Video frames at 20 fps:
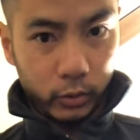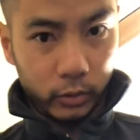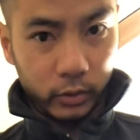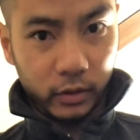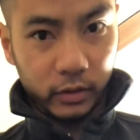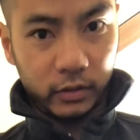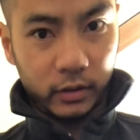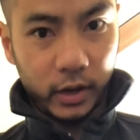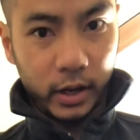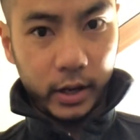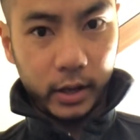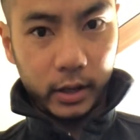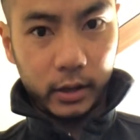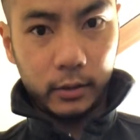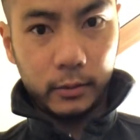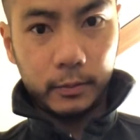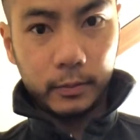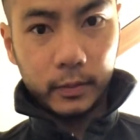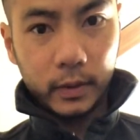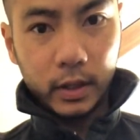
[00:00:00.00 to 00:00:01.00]
it this side,
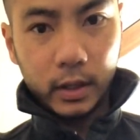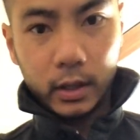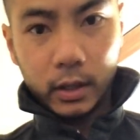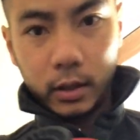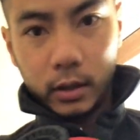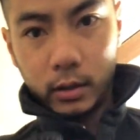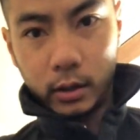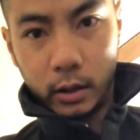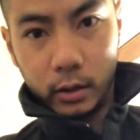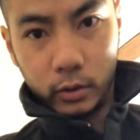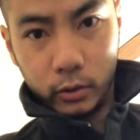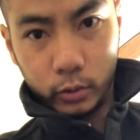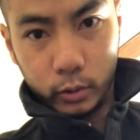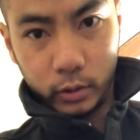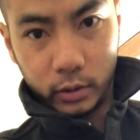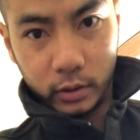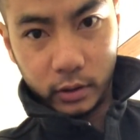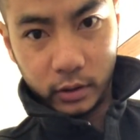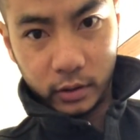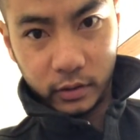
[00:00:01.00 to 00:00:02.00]
then do
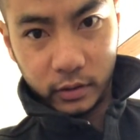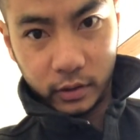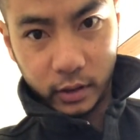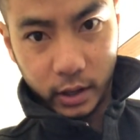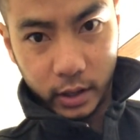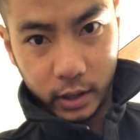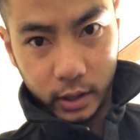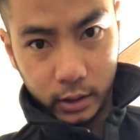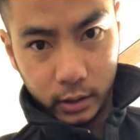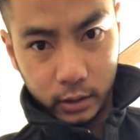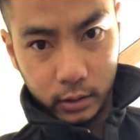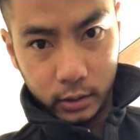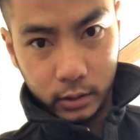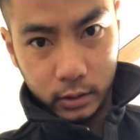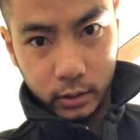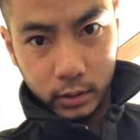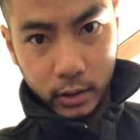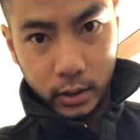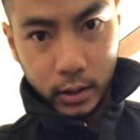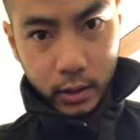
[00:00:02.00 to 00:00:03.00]
it this side,
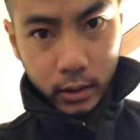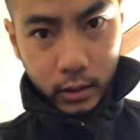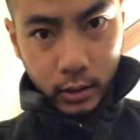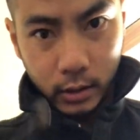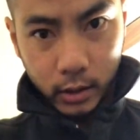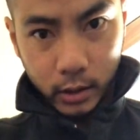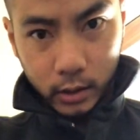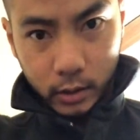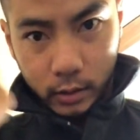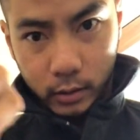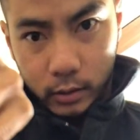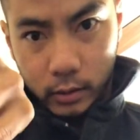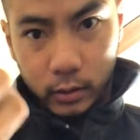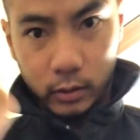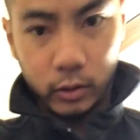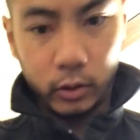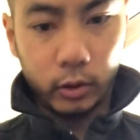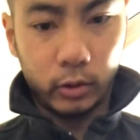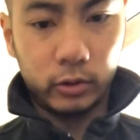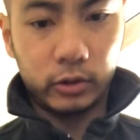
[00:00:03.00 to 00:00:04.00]
then
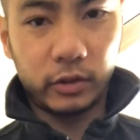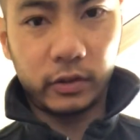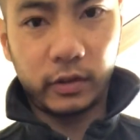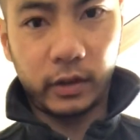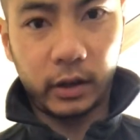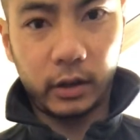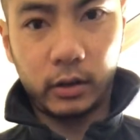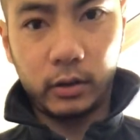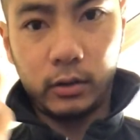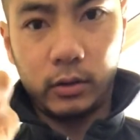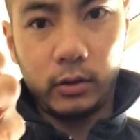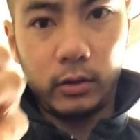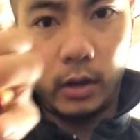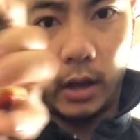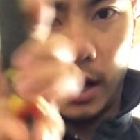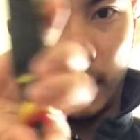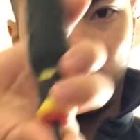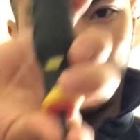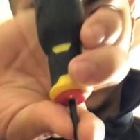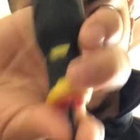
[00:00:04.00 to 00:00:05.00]
just like
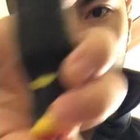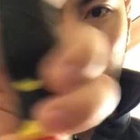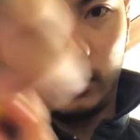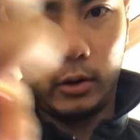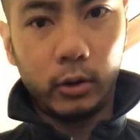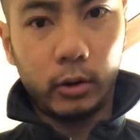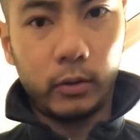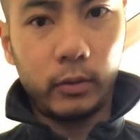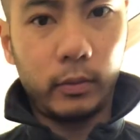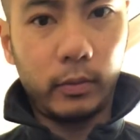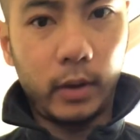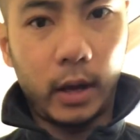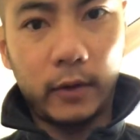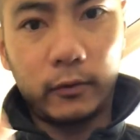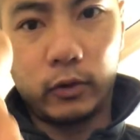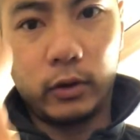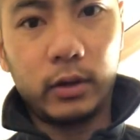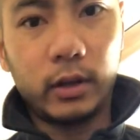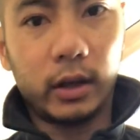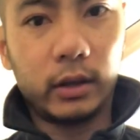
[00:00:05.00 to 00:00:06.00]
every
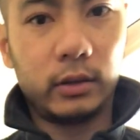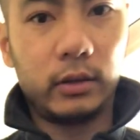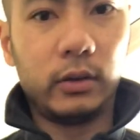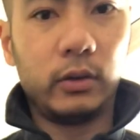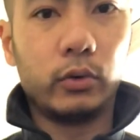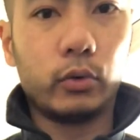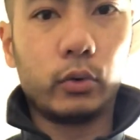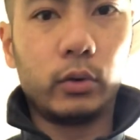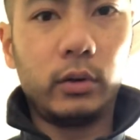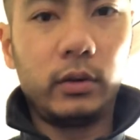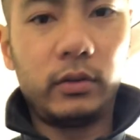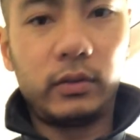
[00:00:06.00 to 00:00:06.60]
9 degrees,